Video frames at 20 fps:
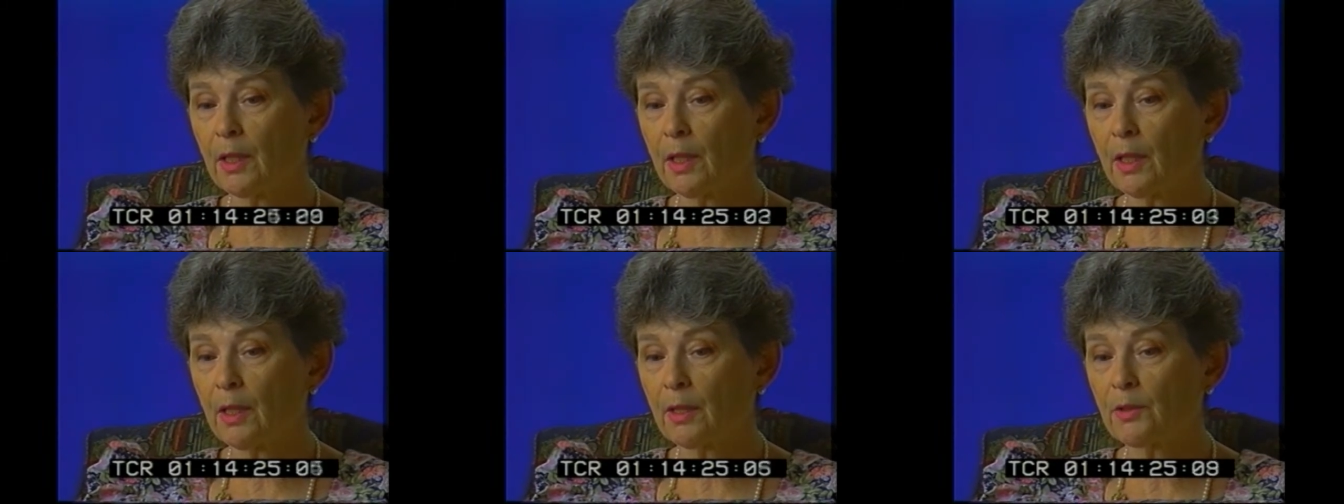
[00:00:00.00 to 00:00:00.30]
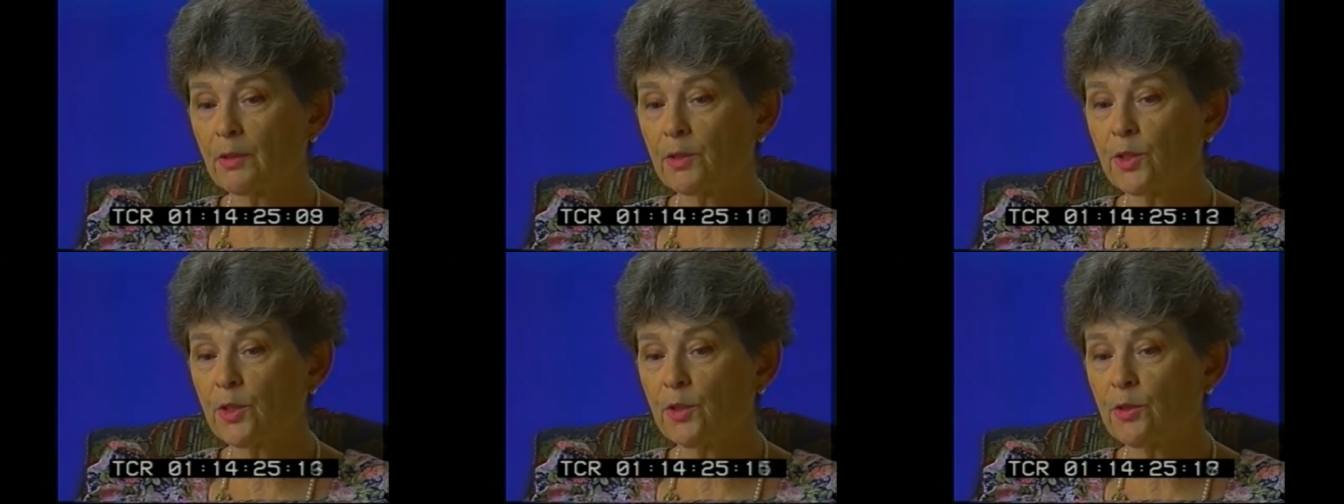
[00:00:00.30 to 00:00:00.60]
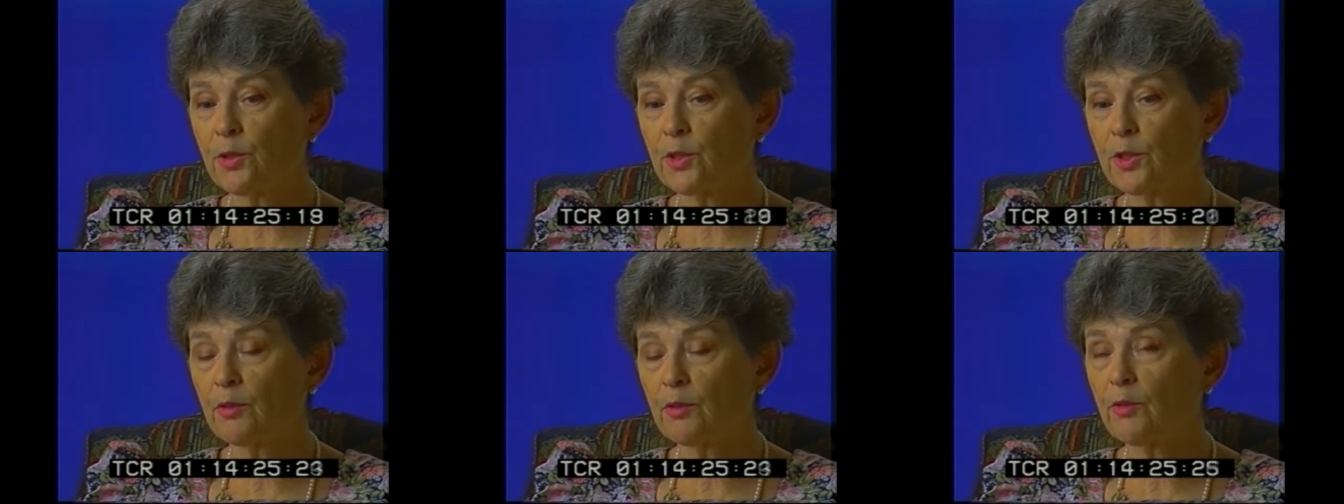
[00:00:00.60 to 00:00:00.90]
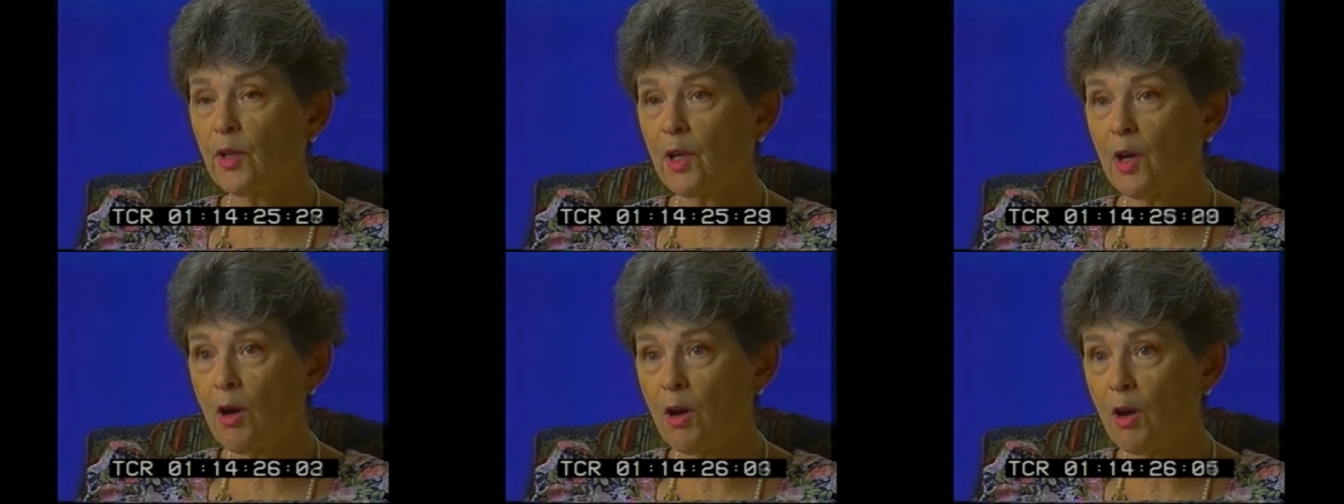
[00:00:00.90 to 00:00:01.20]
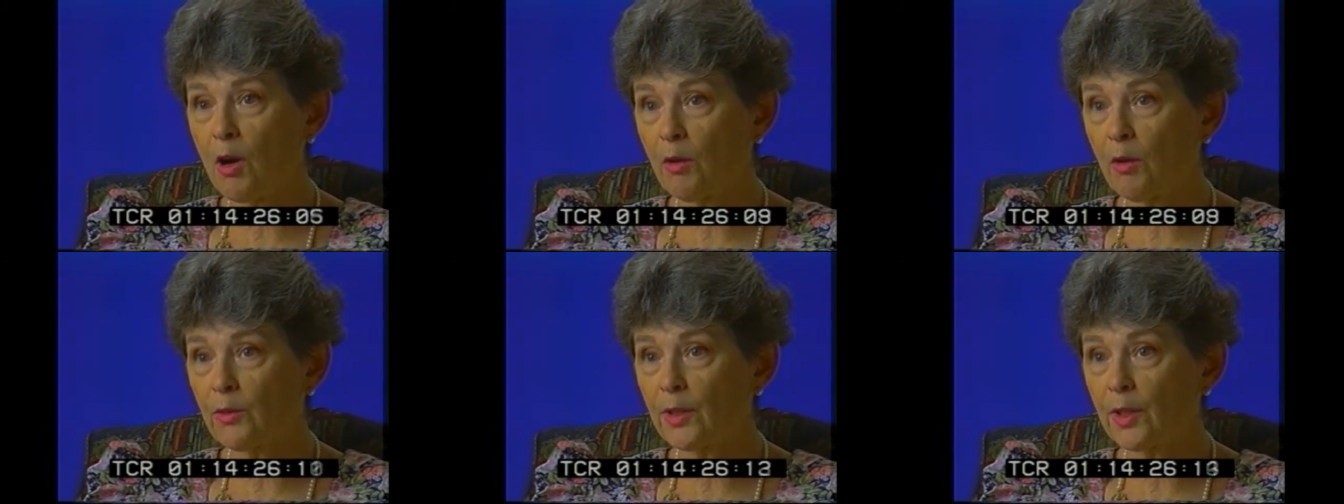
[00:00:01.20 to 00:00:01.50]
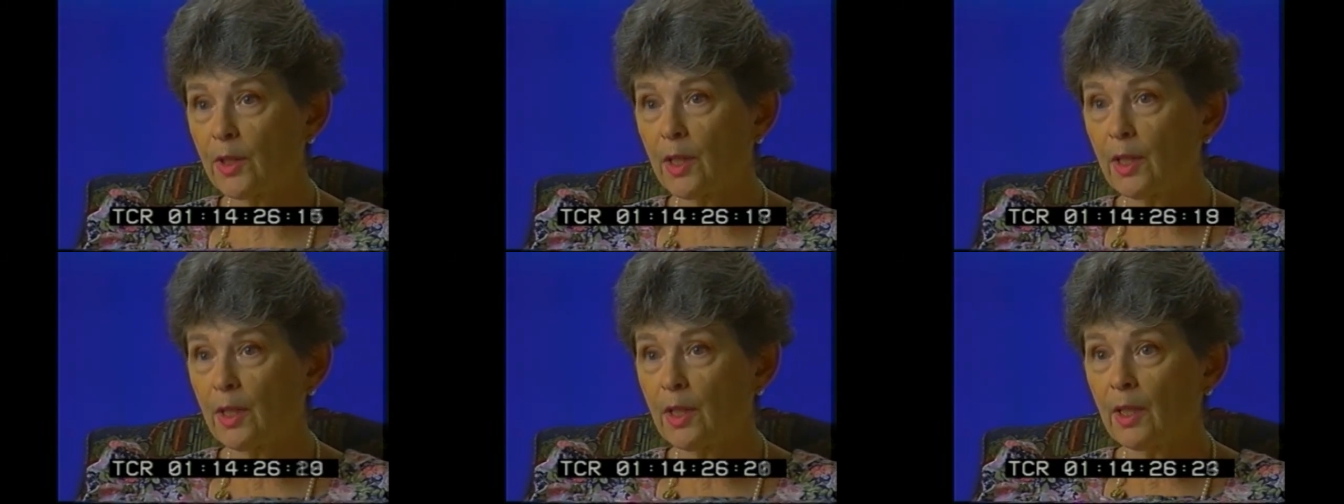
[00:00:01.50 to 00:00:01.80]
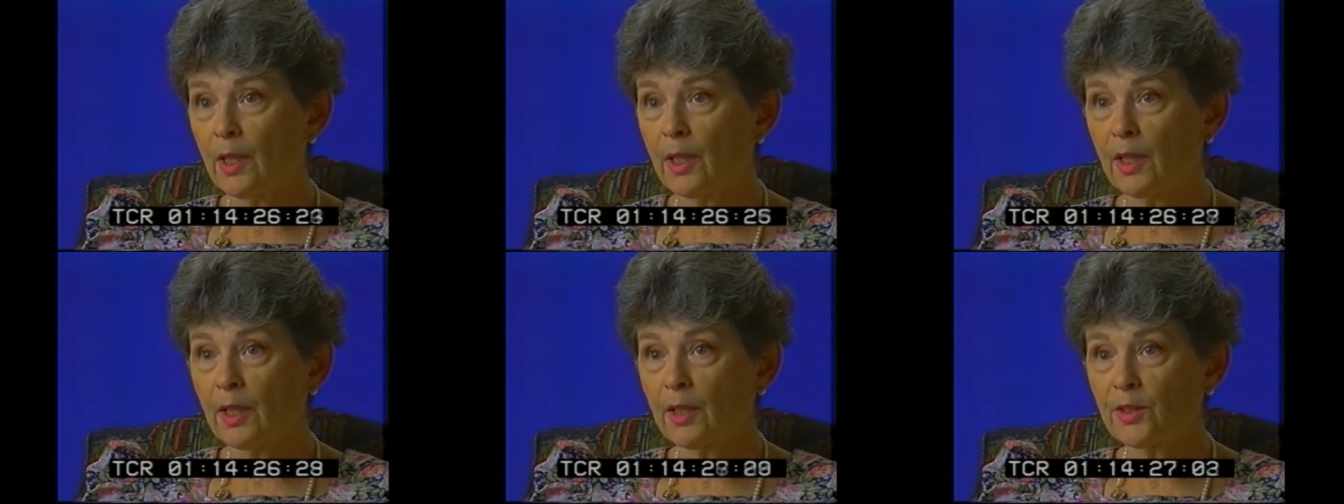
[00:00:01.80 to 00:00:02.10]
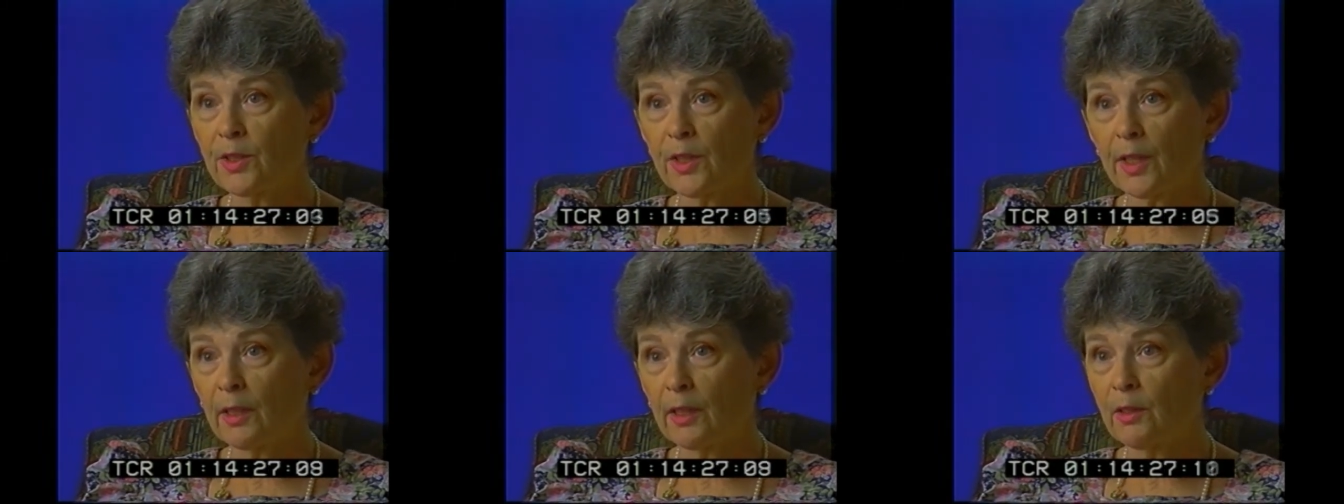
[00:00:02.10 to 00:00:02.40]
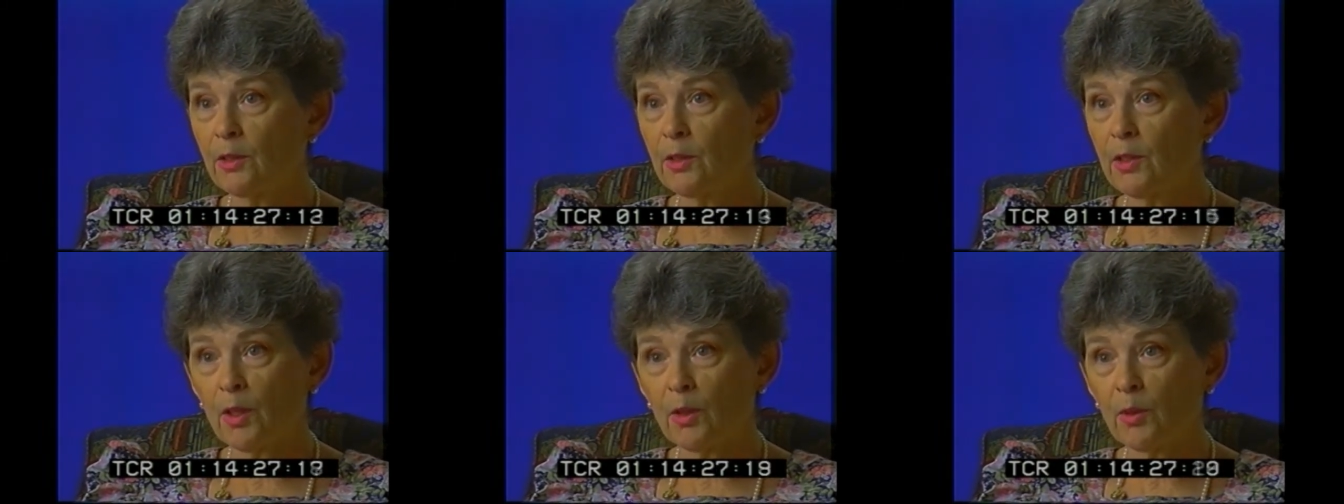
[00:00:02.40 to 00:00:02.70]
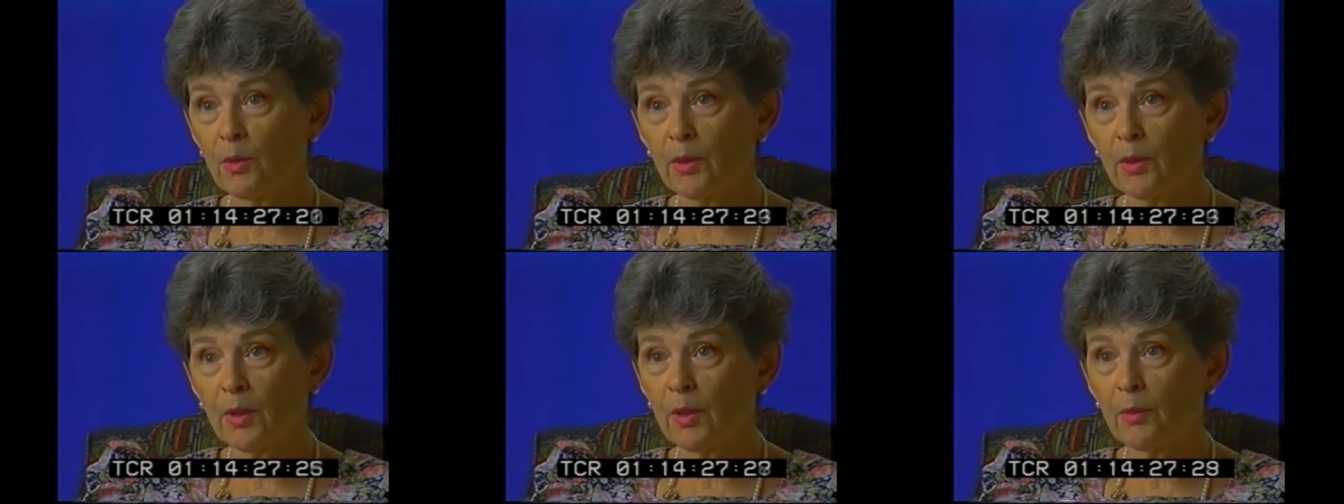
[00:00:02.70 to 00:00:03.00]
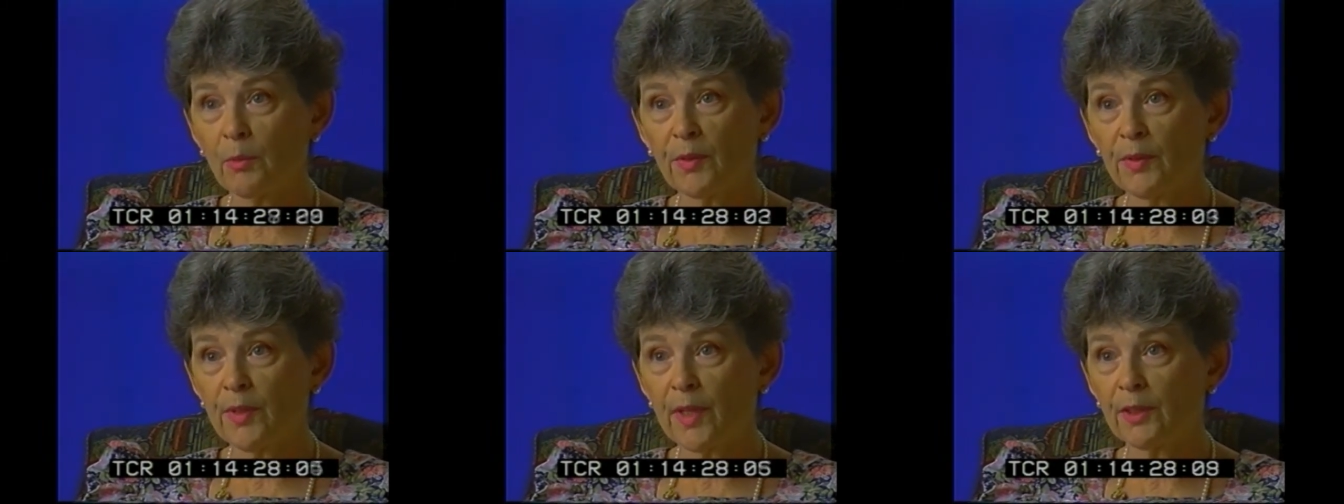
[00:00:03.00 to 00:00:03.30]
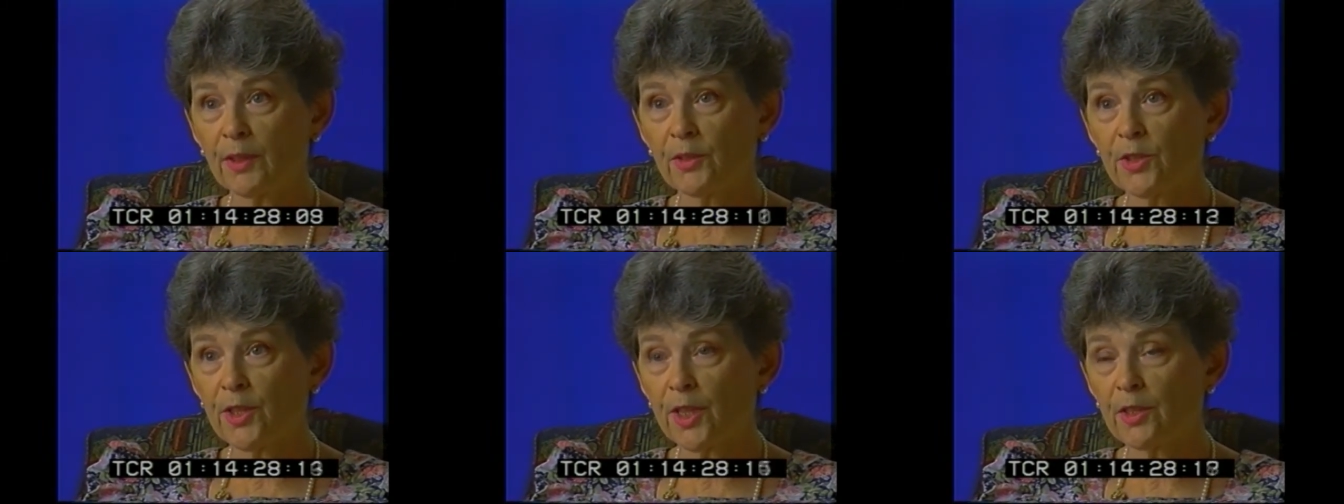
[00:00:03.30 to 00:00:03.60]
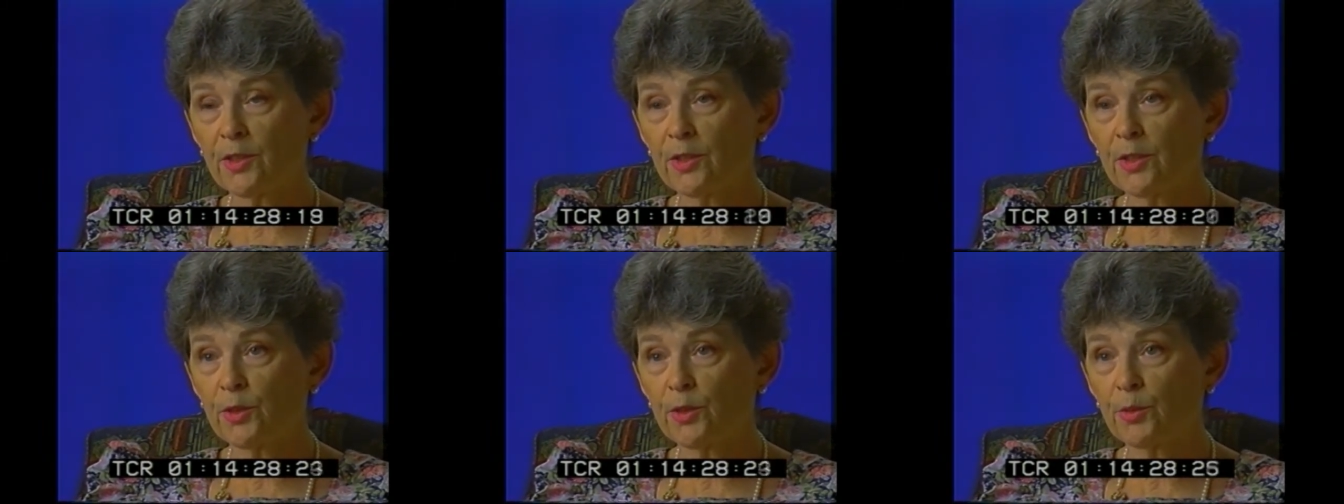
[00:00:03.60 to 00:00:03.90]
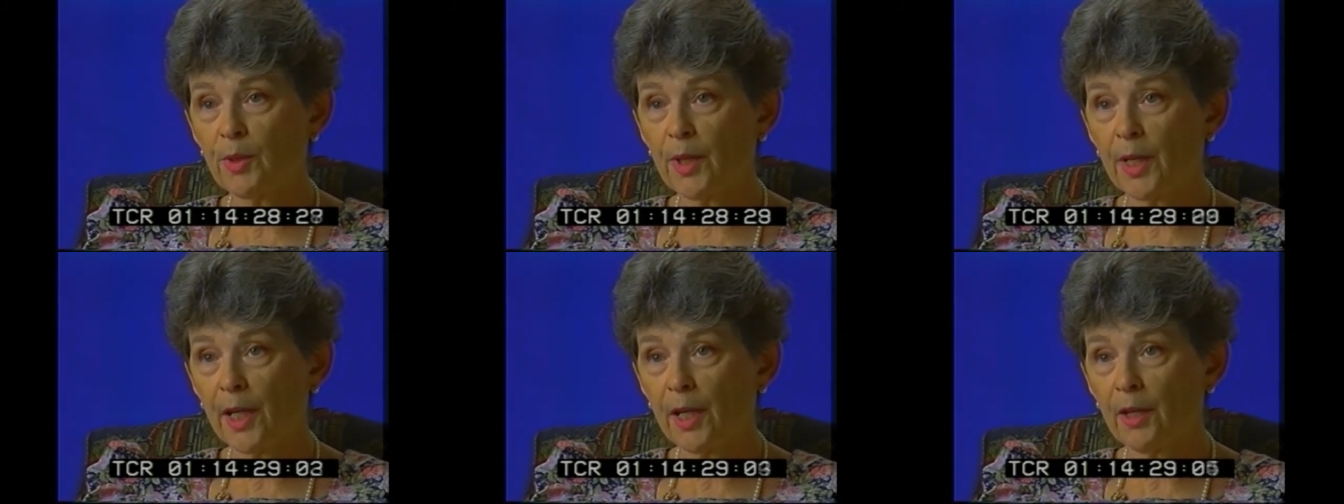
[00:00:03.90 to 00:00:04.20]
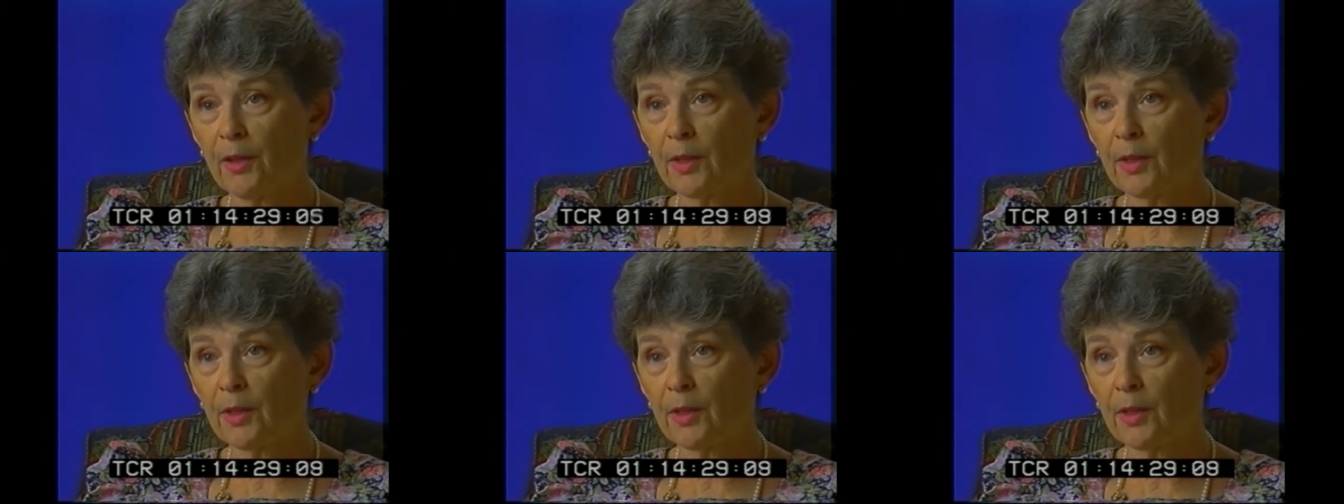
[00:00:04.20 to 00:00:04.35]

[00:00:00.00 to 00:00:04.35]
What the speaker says: students involved in saying, look, we've got to change this around.